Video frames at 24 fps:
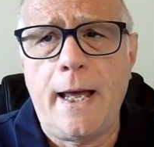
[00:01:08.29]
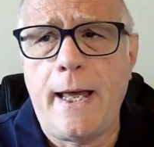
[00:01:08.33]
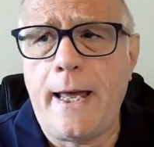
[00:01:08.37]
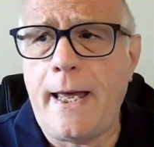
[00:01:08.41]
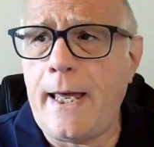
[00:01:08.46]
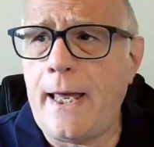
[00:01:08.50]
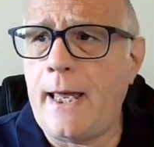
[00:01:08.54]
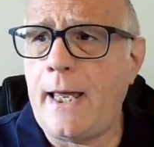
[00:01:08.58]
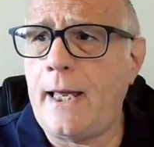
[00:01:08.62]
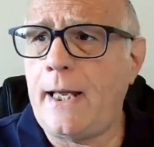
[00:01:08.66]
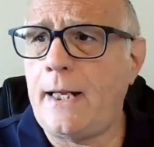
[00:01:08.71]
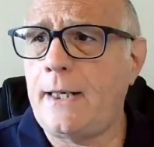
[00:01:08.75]

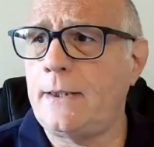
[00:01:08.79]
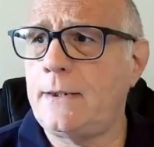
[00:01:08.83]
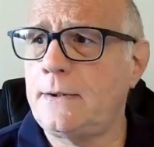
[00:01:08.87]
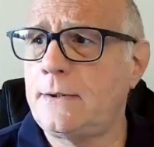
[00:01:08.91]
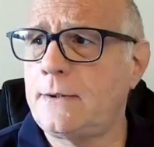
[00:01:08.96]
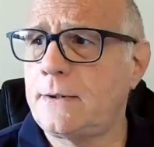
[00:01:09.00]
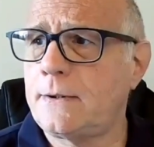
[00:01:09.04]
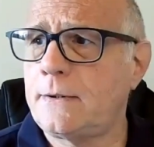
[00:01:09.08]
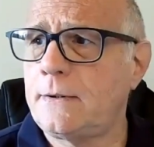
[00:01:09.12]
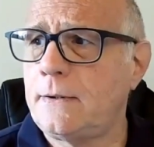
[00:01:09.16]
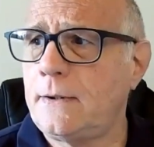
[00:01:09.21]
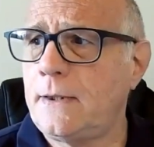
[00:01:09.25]

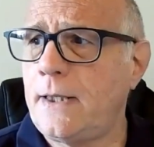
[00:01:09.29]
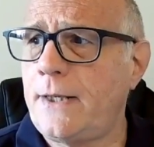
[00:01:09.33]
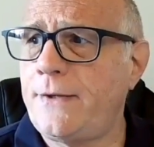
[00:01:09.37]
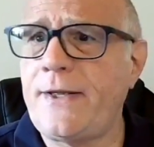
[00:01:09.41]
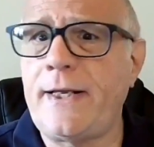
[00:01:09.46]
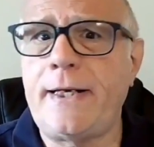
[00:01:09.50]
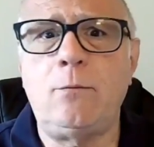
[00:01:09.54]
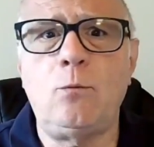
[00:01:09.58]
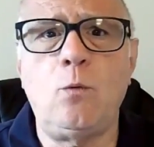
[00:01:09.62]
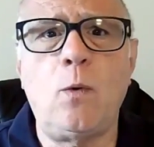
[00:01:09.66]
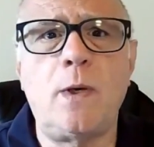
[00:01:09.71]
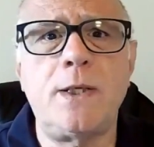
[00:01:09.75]
And
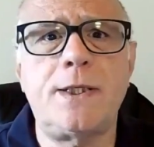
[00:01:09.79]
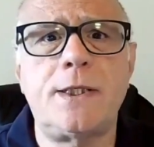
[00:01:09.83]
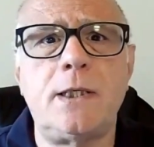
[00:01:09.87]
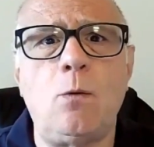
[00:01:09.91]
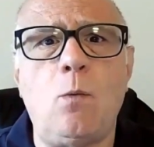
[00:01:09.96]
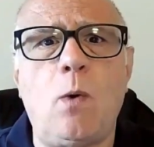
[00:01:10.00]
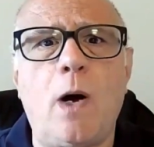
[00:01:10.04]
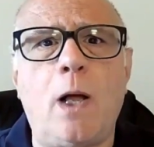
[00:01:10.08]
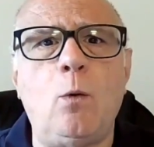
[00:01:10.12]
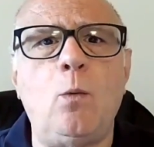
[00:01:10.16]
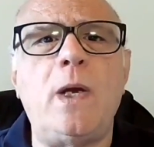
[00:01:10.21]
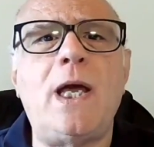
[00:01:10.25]
then once
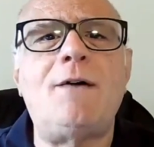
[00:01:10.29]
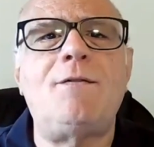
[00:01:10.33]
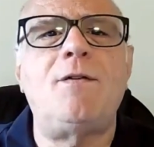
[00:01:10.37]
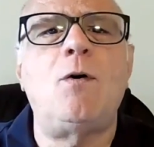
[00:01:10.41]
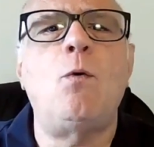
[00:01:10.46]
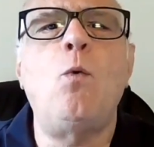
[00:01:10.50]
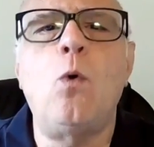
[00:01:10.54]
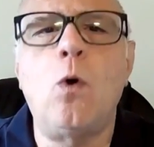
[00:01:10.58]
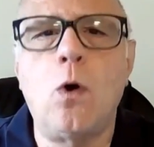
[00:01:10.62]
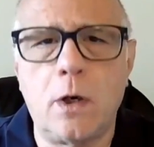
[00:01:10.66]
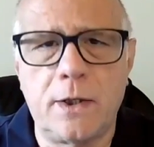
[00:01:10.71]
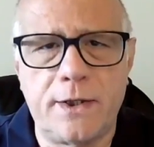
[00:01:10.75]
in a while, we have
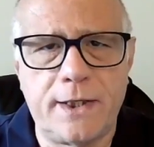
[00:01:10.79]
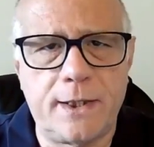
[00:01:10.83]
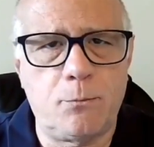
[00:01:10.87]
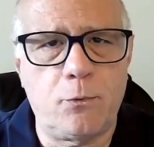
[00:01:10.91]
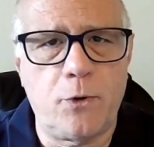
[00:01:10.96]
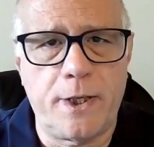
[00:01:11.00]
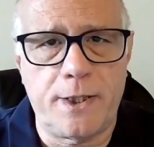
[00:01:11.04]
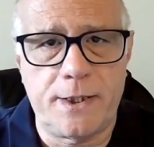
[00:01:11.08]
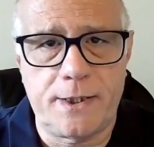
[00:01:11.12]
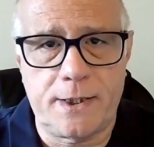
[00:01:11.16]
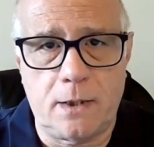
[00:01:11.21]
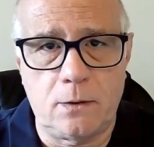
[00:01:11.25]
a war that
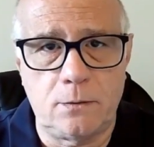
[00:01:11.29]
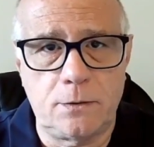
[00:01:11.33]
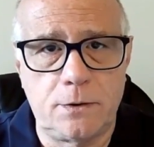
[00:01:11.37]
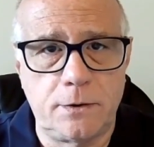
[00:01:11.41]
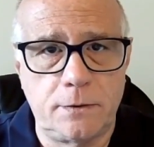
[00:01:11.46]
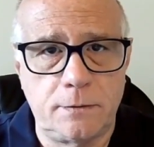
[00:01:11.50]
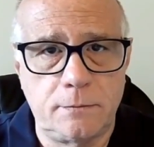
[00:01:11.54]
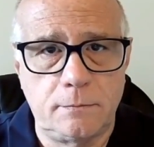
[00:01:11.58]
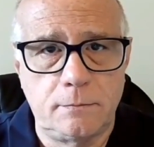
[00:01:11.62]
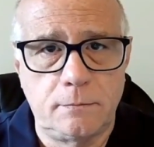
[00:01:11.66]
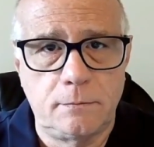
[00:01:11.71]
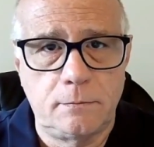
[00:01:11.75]
breaks
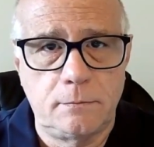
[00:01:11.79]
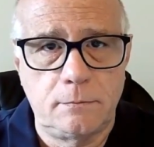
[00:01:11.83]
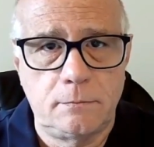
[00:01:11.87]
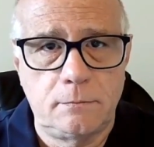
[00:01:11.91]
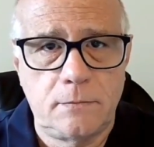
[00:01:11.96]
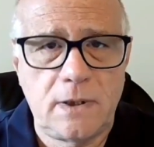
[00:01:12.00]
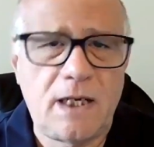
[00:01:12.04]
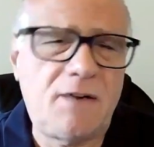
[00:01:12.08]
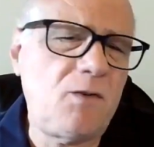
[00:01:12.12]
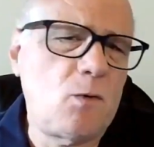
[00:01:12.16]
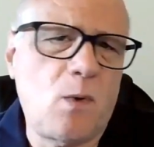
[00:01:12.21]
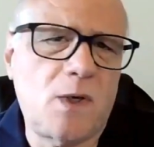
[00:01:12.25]
out
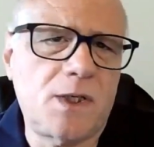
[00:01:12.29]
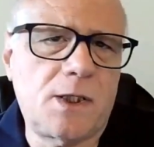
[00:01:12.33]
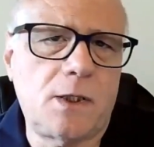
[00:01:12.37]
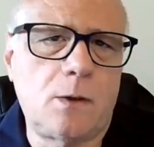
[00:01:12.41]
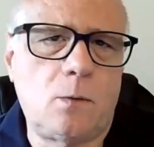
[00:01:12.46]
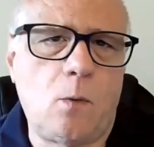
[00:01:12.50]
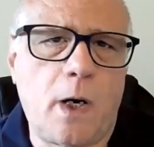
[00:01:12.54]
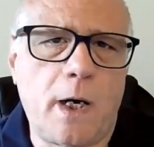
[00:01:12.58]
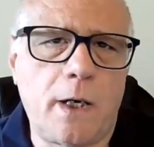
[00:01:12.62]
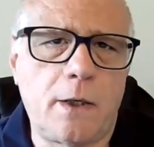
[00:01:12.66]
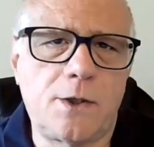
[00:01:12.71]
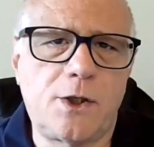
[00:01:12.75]
every once
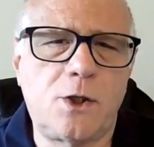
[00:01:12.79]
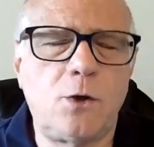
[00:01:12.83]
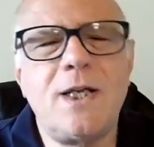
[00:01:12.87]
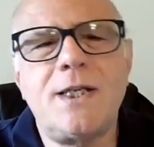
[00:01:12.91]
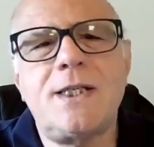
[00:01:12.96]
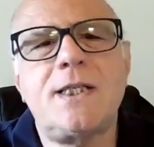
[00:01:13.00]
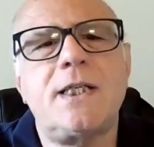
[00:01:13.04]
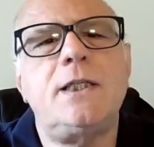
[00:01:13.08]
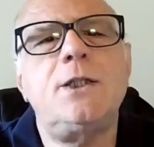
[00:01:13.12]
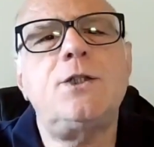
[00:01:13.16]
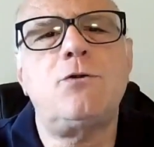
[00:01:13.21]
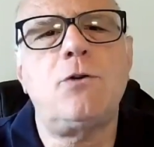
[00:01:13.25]
in a while. So
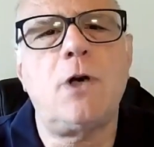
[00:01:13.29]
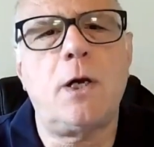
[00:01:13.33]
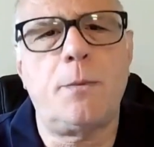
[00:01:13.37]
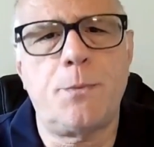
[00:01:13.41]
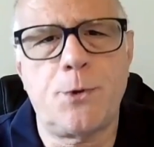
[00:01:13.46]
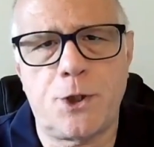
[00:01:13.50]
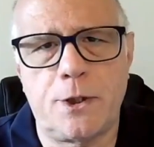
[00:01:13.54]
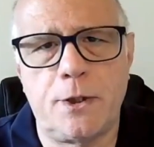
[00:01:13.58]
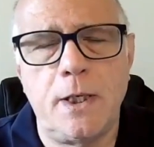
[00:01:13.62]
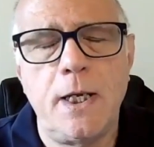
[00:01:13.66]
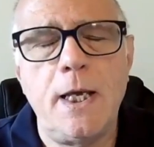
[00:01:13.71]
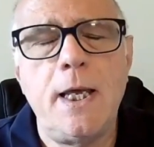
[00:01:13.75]
it's an
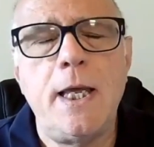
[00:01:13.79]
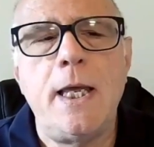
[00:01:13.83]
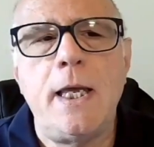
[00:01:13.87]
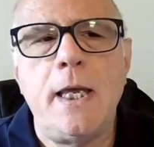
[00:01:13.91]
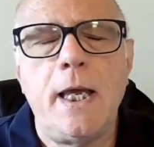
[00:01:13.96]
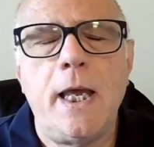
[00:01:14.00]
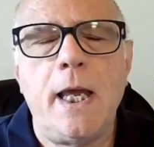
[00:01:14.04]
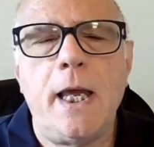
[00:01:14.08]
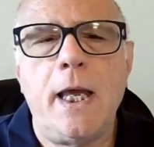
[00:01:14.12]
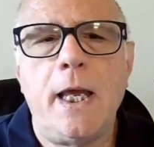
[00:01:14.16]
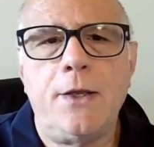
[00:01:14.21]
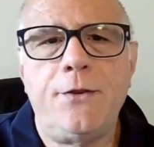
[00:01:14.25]
interruption.
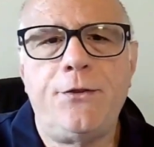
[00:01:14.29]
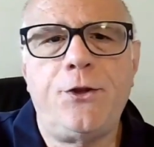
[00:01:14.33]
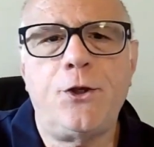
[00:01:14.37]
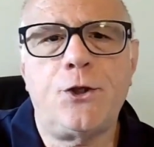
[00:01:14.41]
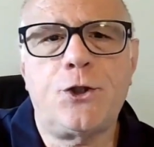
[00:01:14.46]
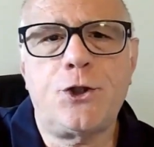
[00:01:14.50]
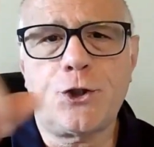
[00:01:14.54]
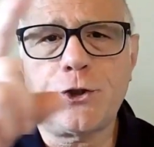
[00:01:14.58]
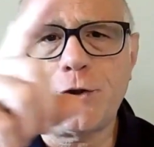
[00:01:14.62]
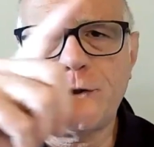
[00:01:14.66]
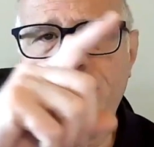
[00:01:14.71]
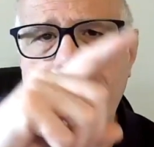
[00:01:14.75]

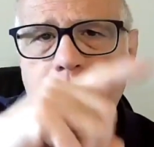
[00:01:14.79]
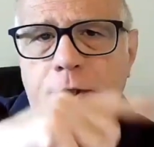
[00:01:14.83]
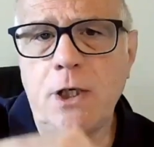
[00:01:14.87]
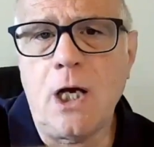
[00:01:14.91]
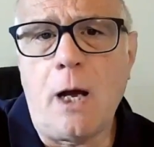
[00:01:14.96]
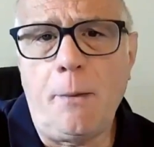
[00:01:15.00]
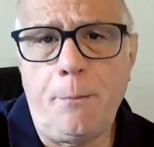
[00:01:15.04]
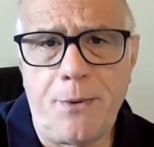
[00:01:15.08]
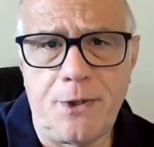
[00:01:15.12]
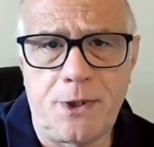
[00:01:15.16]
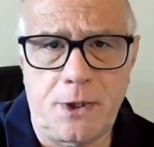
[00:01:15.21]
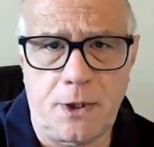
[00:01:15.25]
The
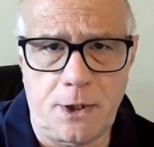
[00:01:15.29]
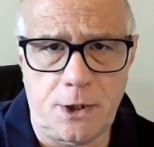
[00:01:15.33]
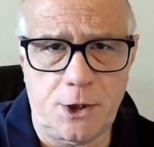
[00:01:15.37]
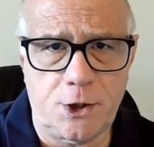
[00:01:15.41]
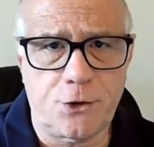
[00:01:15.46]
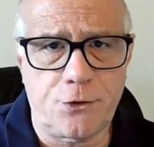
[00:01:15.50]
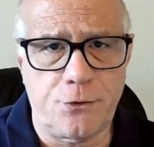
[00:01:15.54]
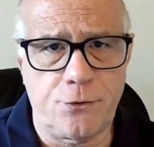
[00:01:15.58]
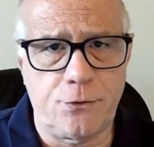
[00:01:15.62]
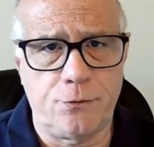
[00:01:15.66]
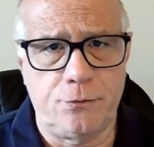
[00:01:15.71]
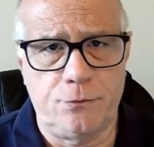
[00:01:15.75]
opposite
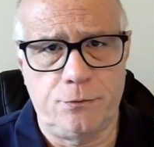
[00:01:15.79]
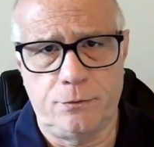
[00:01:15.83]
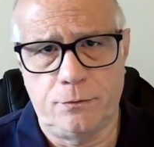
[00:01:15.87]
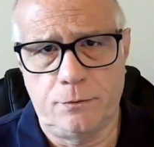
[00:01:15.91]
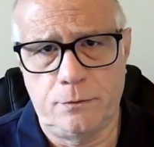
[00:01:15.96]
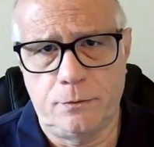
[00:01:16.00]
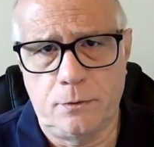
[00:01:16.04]
is true.